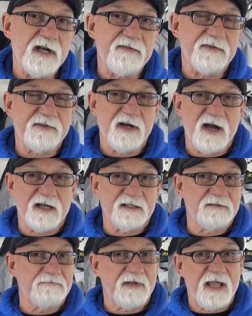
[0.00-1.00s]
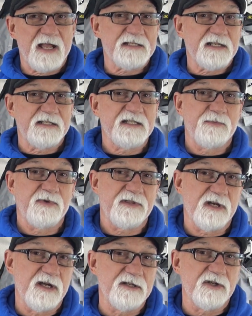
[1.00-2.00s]
off of cotton, as I did
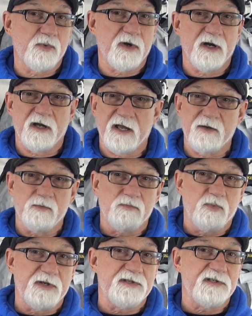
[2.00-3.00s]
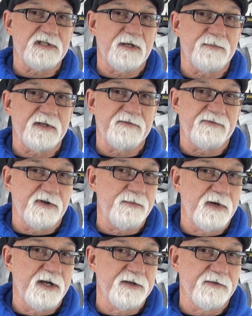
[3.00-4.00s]
with the underwear, I went to something
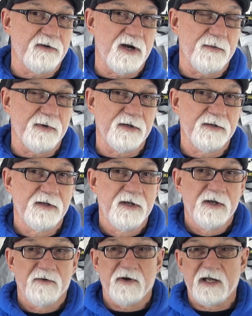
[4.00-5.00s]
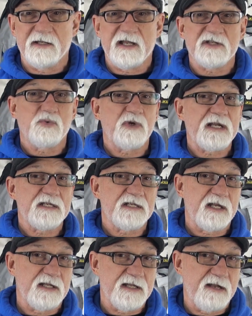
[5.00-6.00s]
from Under Armour, right? And that's what I
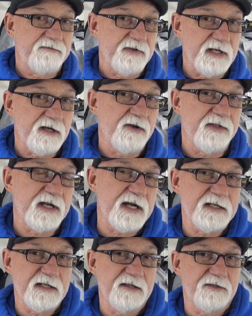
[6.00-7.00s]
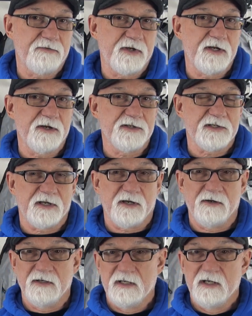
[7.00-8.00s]
said in that video that I did 3 years
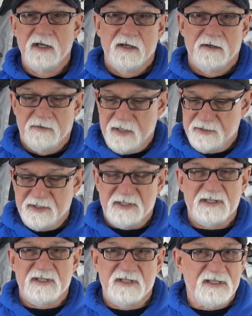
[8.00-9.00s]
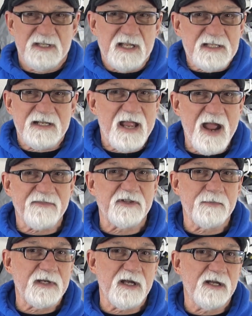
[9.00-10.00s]
ago. Right? It just doesn't have
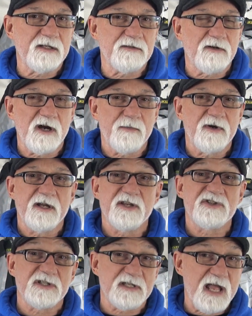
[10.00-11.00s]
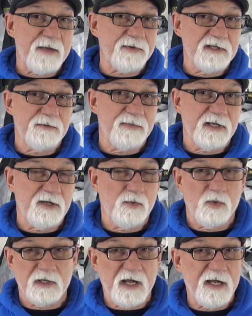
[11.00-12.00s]
to be Under Armour. It just happened to be
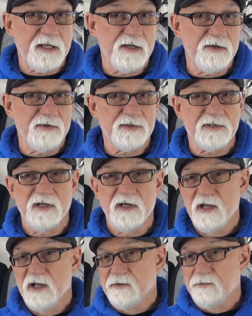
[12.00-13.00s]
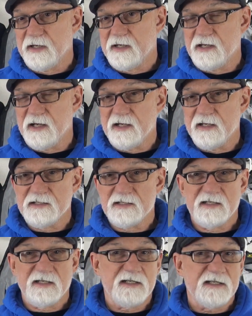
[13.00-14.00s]
what I used
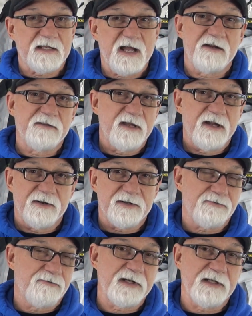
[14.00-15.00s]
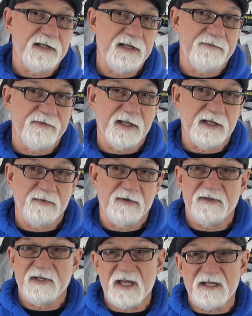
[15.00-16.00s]
because it is out there, it's readily
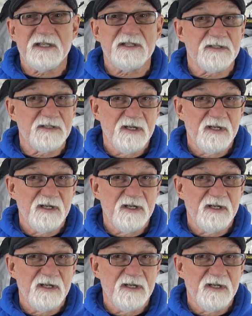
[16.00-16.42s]
available, and it's